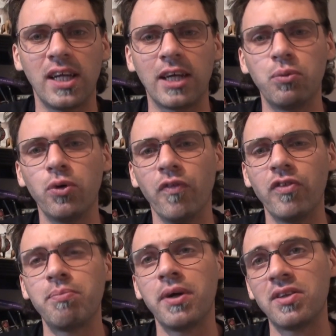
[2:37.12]
like
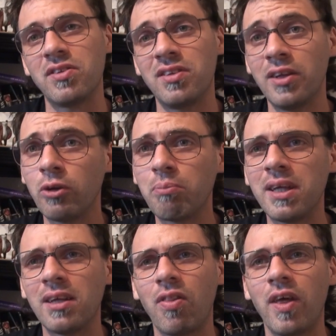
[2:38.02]
wolves, but still
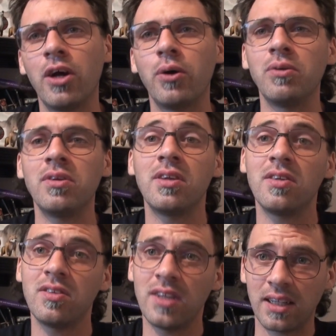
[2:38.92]
being their own
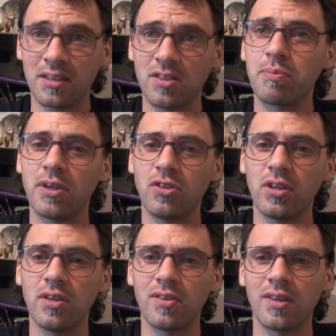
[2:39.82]
distinct
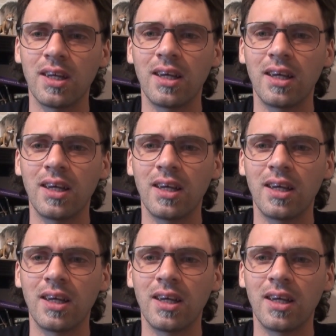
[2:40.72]
species.